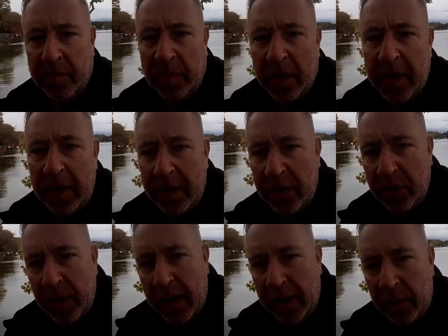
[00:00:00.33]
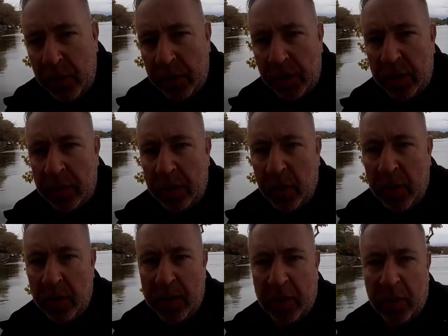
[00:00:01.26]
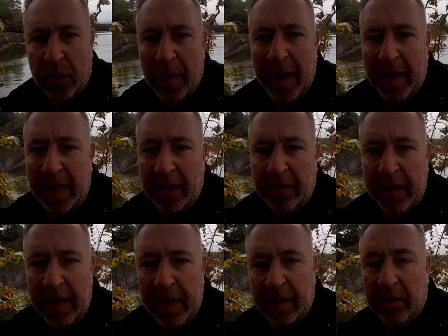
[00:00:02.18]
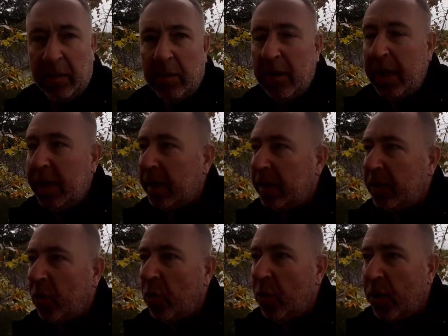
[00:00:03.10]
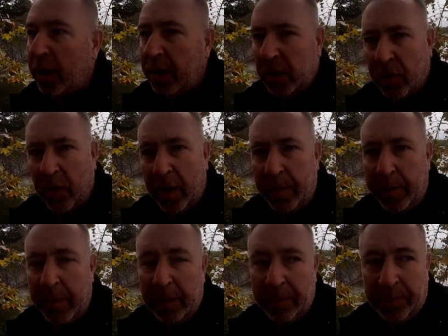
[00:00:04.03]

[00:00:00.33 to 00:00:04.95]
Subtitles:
Okay, this is Orlando Wilson. What I want to talk about in this video is organized crime.